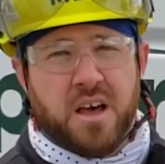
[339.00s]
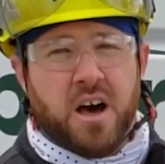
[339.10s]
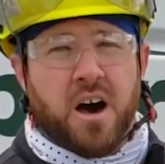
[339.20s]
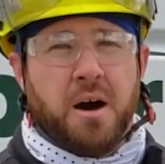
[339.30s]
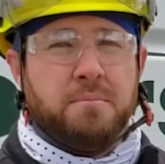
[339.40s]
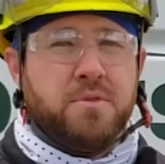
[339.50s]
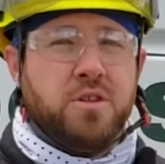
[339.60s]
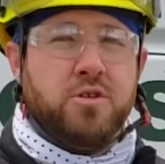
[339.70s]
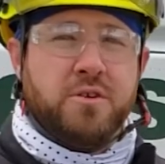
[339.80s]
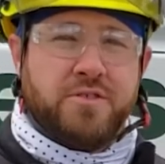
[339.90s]

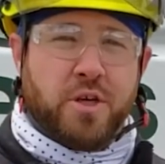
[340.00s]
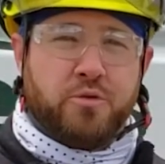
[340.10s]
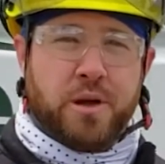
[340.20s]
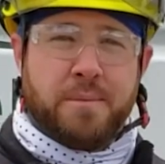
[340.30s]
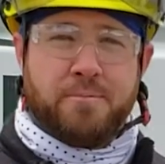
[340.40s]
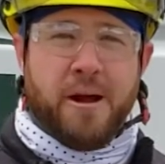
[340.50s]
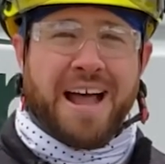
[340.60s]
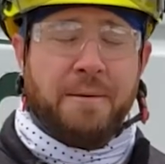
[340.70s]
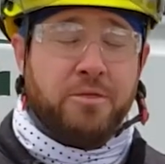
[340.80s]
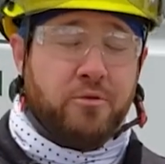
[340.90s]
Due to the
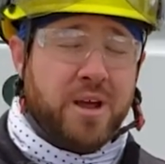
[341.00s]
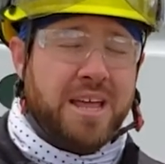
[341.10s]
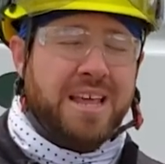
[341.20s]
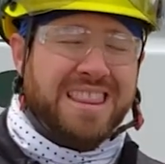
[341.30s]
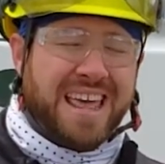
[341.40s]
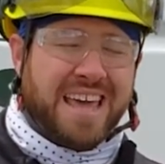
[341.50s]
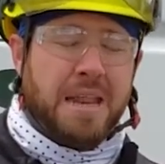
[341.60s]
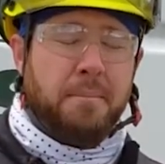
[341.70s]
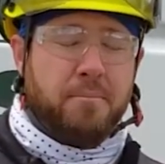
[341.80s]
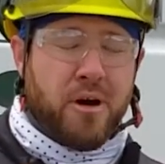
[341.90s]

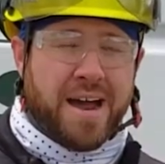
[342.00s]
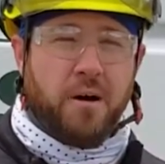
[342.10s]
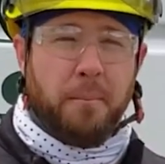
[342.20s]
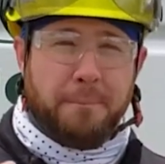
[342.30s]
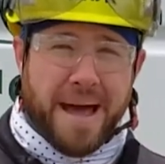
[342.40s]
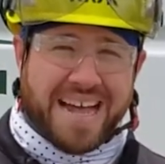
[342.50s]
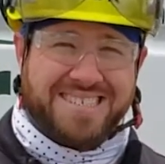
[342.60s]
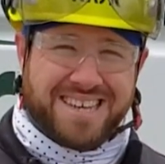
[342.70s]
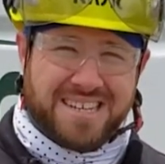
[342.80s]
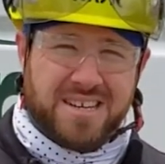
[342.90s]
three-legged bridle
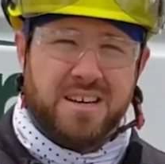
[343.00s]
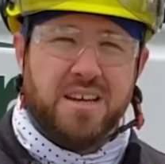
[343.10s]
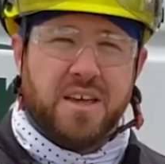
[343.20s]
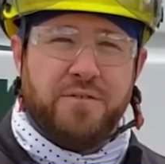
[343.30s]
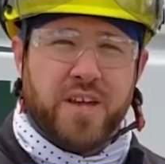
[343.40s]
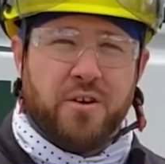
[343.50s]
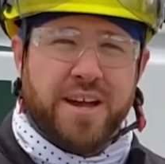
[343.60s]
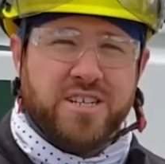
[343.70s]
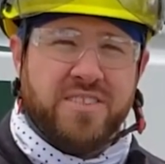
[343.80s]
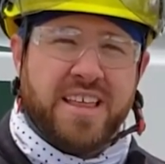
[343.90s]
basket
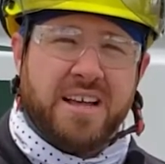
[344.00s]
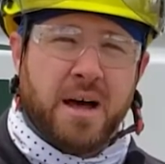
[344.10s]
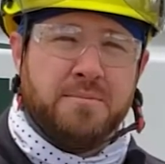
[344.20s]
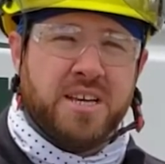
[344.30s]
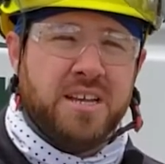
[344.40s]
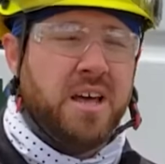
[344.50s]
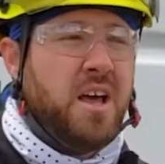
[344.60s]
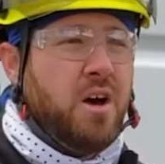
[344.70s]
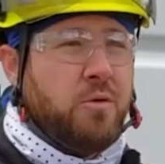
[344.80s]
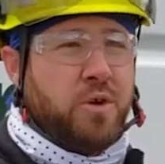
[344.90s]
configuration that it comes in,
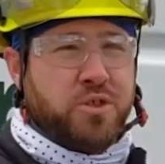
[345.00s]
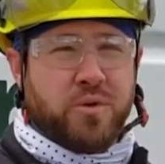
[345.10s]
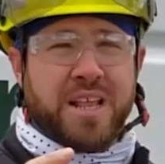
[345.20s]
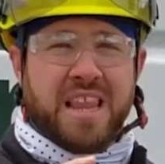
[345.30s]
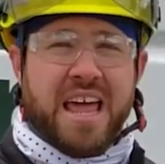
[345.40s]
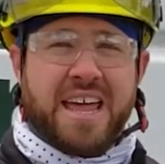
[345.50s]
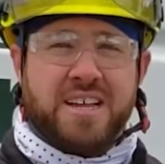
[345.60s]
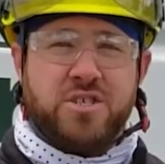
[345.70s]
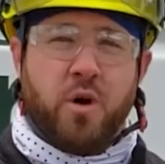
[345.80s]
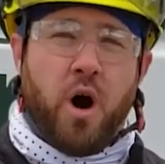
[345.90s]
with 3 legs,
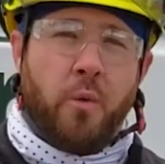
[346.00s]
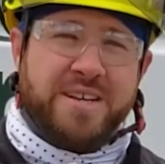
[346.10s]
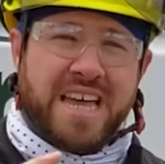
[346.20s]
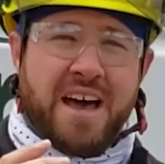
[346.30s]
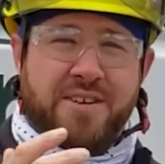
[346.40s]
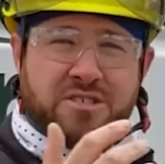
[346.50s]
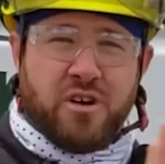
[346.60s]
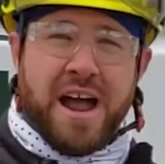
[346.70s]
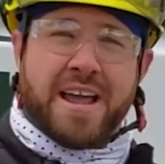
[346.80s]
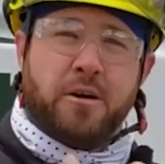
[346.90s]
you always have a
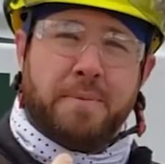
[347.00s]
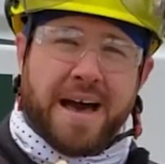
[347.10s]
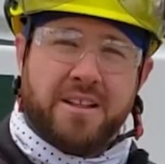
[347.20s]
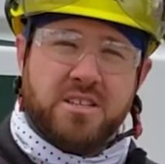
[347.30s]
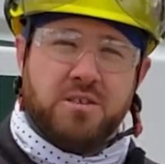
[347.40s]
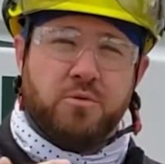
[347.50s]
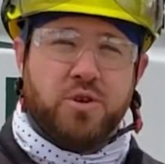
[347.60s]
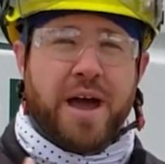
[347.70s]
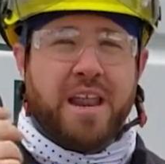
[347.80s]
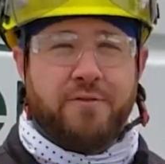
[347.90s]
triangle balance. When you
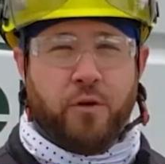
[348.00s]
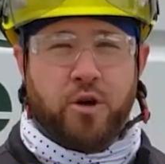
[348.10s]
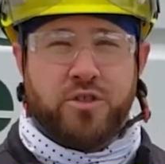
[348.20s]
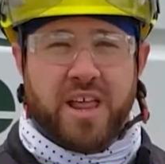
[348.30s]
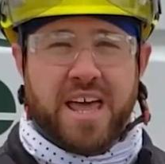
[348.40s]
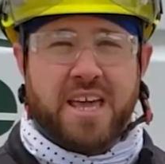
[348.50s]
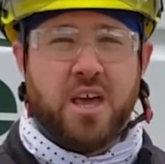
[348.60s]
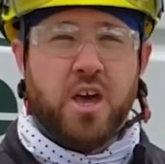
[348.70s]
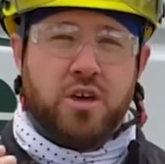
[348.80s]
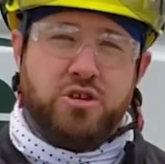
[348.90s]
add a 4th leg,
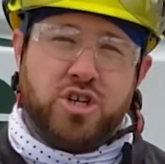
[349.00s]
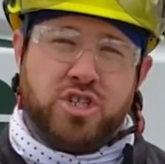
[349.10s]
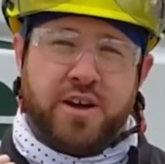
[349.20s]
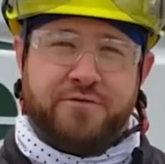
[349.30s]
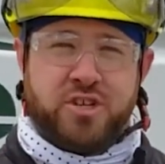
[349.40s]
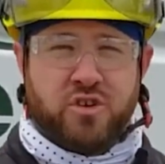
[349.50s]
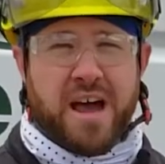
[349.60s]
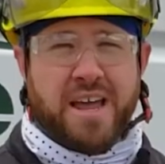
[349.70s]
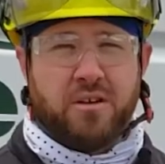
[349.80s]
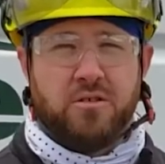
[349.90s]
you just shift the
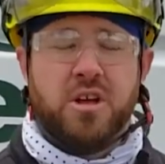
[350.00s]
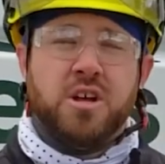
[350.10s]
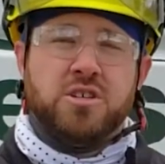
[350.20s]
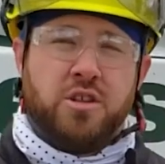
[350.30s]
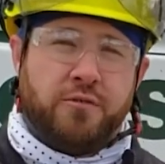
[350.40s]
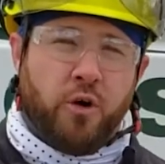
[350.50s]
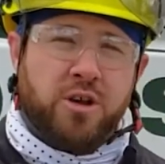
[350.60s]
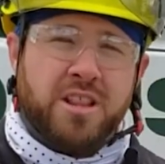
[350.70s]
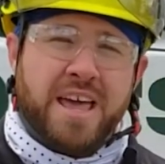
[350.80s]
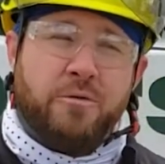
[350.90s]
triangle. So the 4th
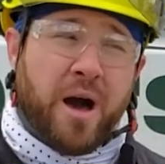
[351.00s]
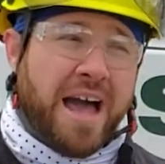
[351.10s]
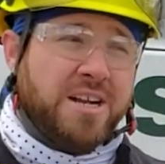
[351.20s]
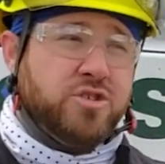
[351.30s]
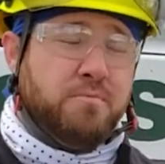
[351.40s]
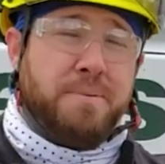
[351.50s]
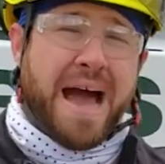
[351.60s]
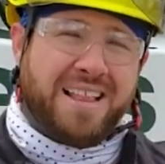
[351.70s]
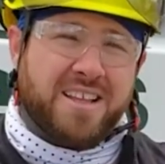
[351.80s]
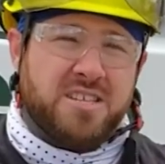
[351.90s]
leg will add you
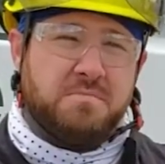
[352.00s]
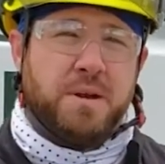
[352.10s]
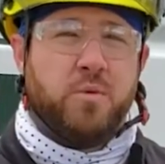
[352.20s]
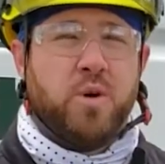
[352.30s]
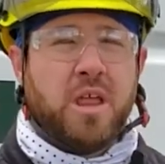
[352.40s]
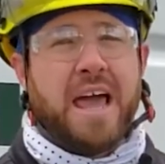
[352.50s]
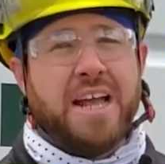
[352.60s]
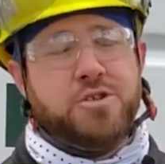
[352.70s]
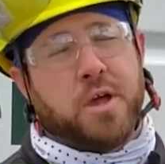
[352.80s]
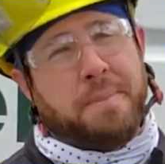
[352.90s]
balance, but it will not add
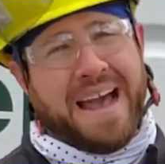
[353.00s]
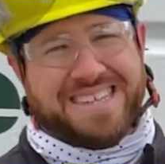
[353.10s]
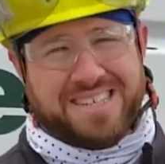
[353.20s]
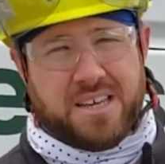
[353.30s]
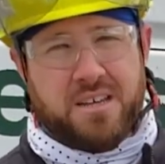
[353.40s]
you capacity.